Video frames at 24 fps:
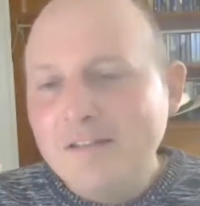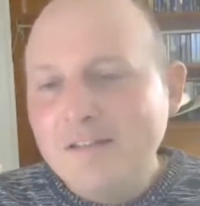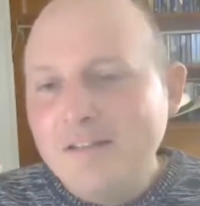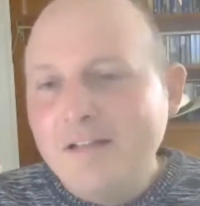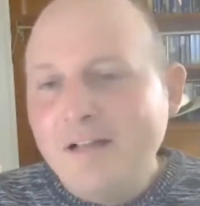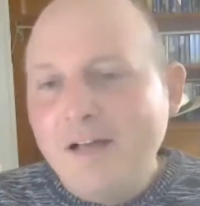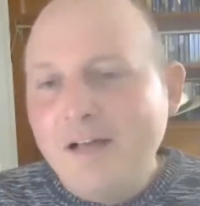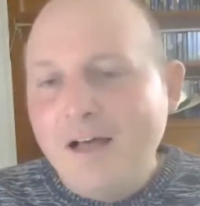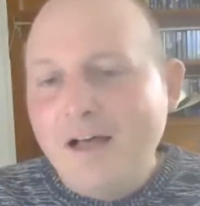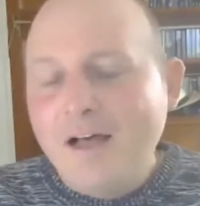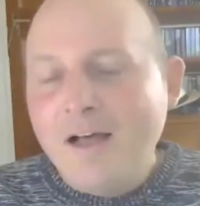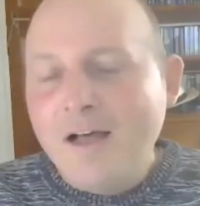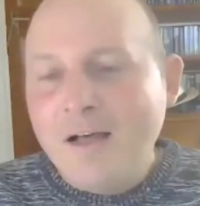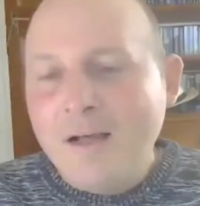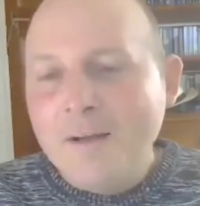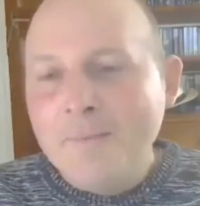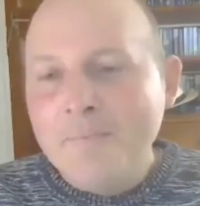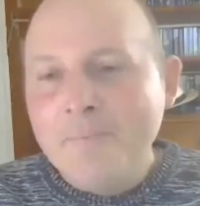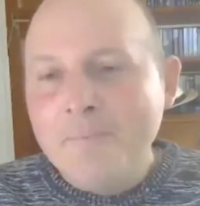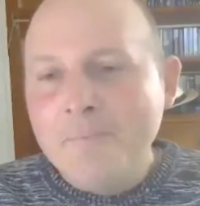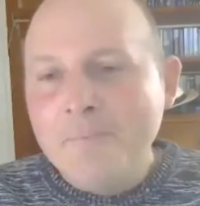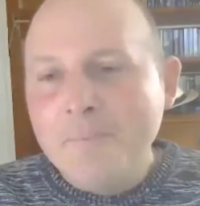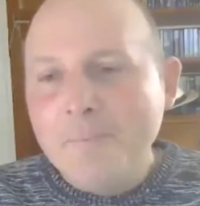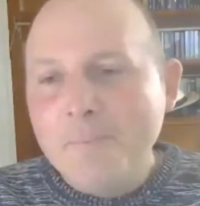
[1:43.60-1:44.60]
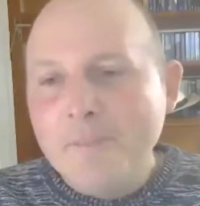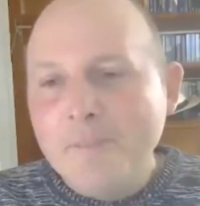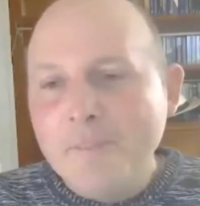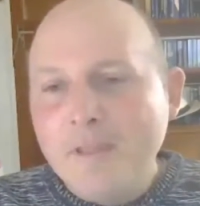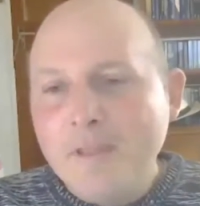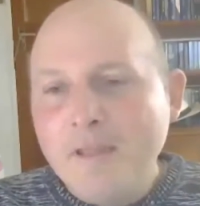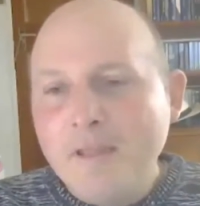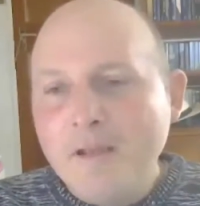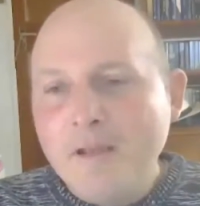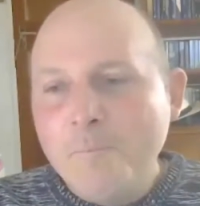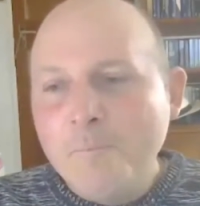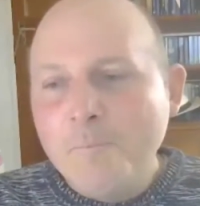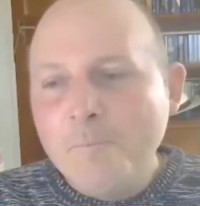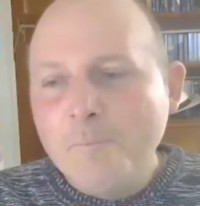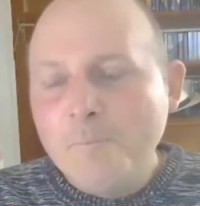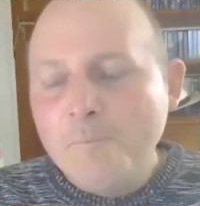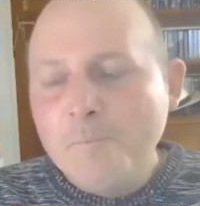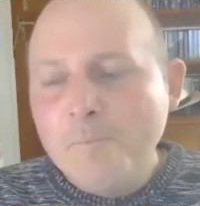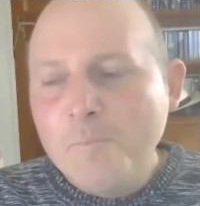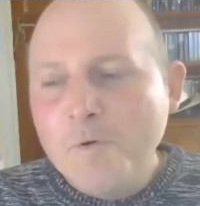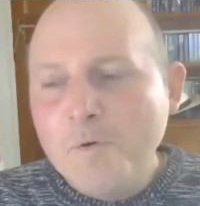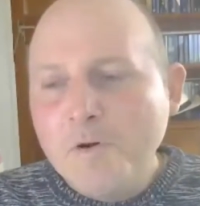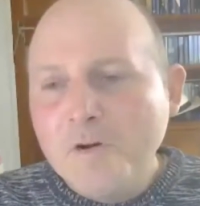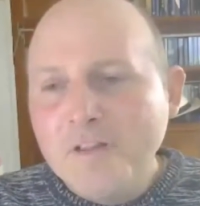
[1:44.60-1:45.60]
Um,
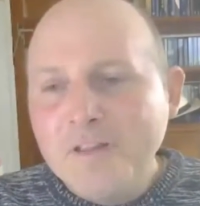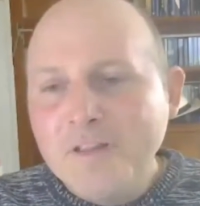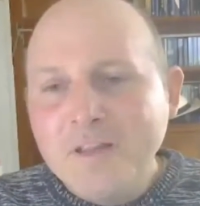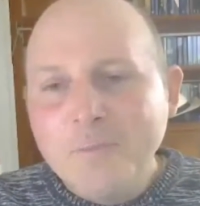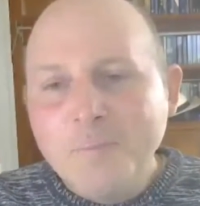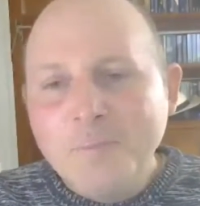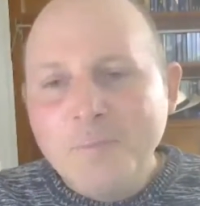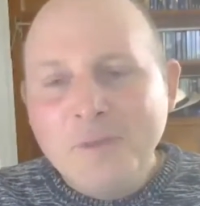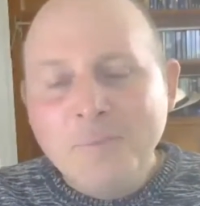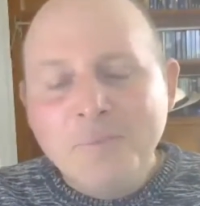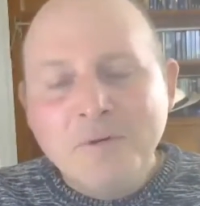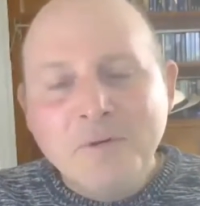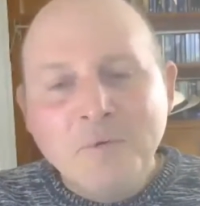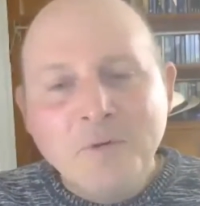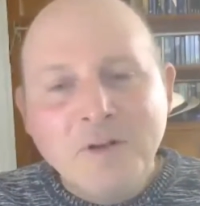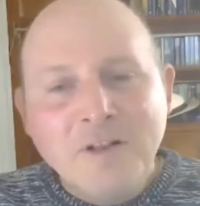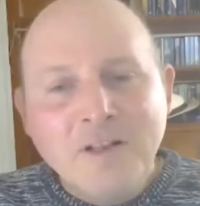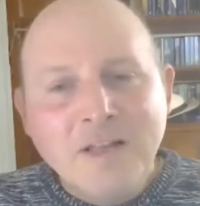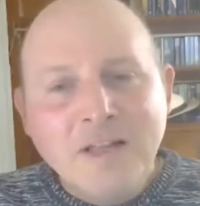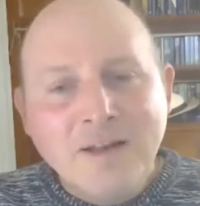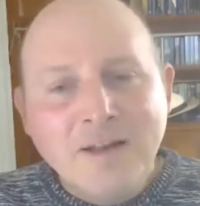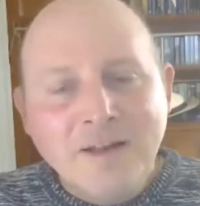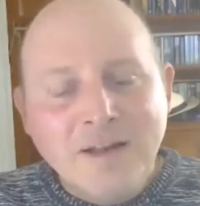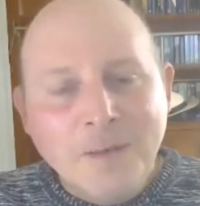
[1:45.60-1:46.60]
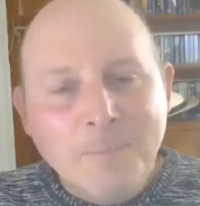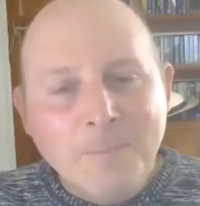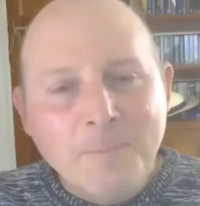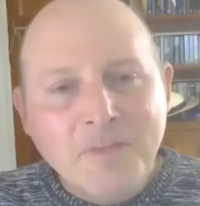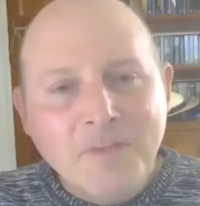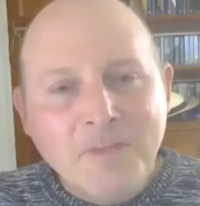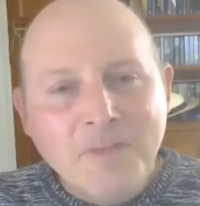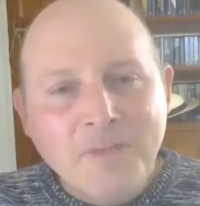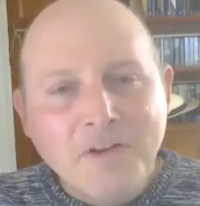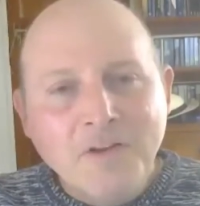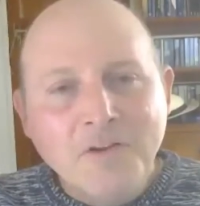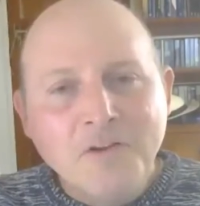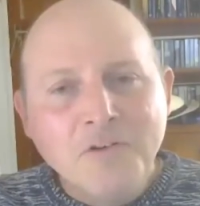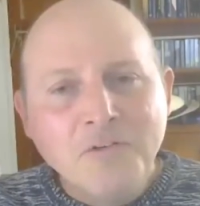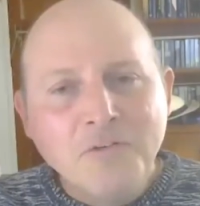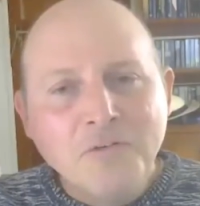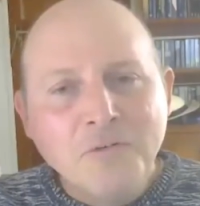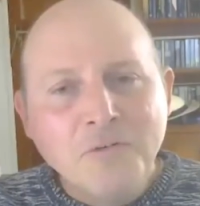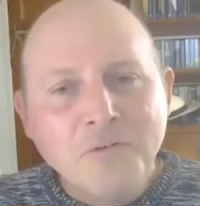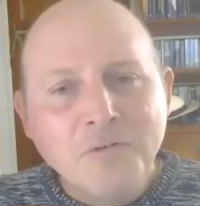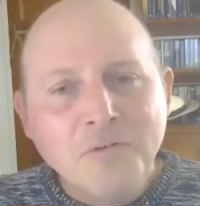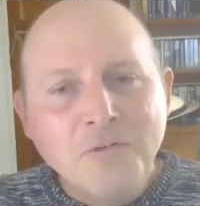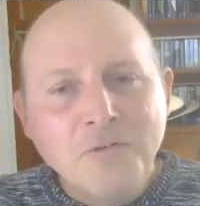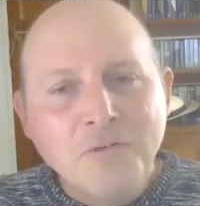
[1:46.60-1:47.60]
because some people, when they come, they
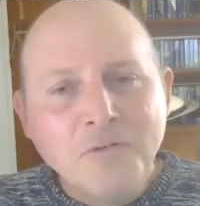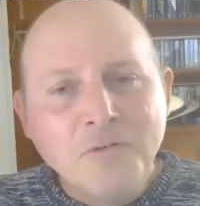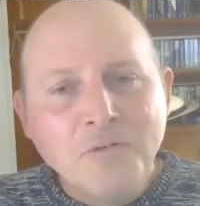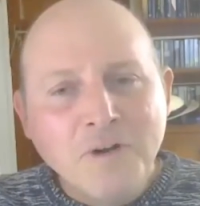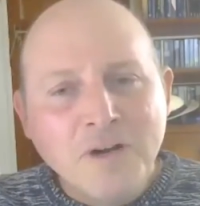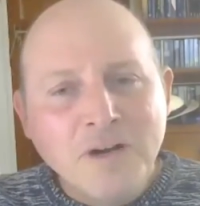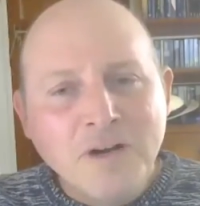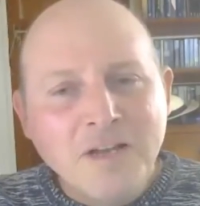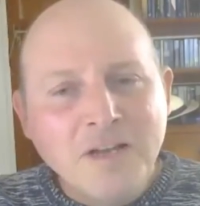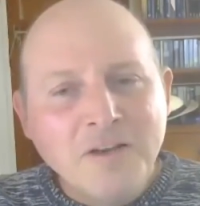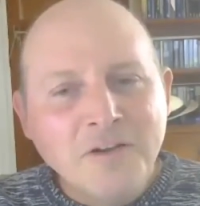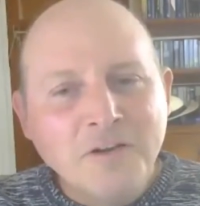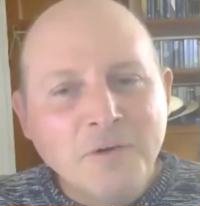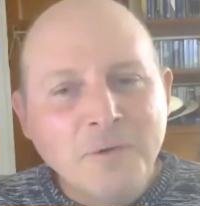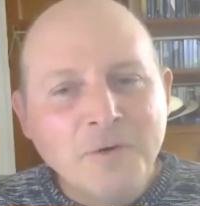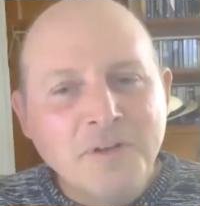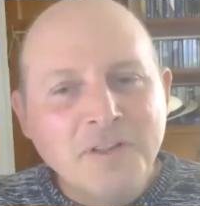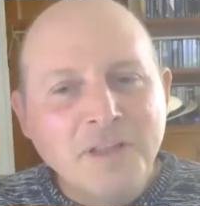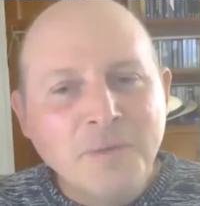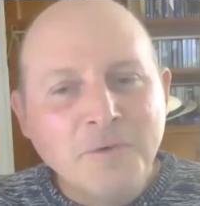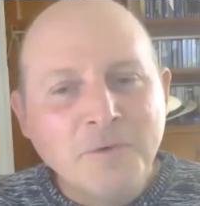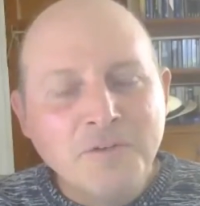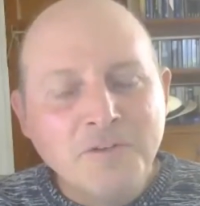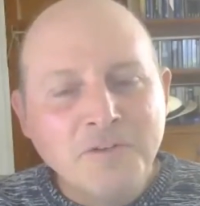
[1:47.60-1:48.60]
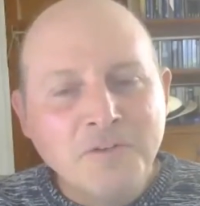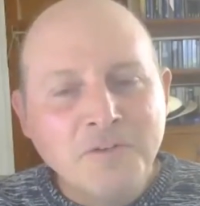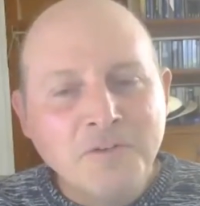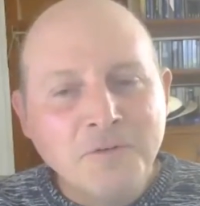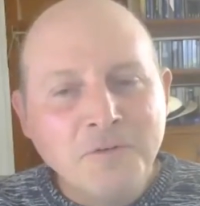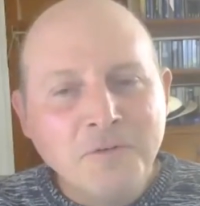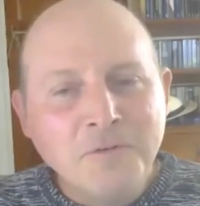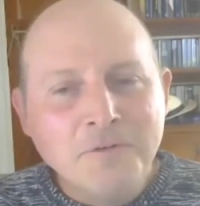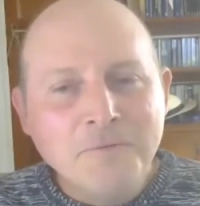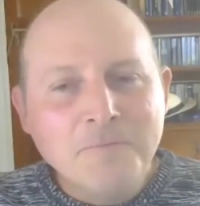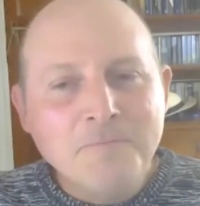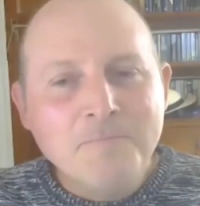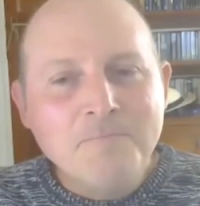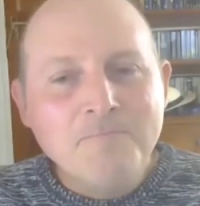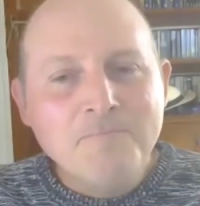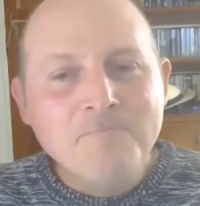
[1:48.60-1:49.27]
don't really know what they want to do.